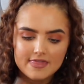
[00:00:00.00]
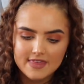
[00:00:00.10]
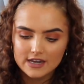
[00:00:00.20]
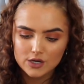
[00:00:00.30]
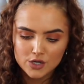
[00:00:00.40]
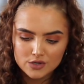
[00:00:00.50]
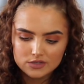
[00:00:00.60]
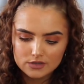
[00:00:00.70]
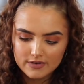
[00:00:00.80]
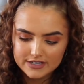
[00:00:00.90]
then
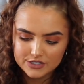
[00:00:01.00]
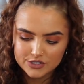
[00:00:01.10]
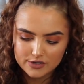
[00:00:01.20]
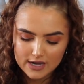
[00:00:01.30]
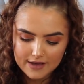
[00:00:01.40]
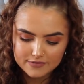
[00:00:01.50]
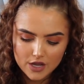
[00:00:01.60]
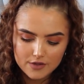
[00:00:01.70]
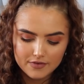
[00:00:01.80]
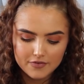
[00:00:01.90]
use the residue left
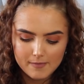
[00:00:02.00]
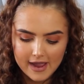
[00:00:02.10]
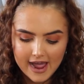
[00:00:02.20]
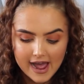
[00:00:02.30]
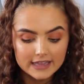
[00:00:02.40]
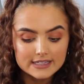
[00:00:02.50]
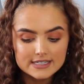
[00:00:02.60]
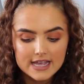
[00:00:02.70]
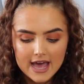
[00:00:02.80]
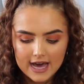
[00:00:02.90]
over for my hands,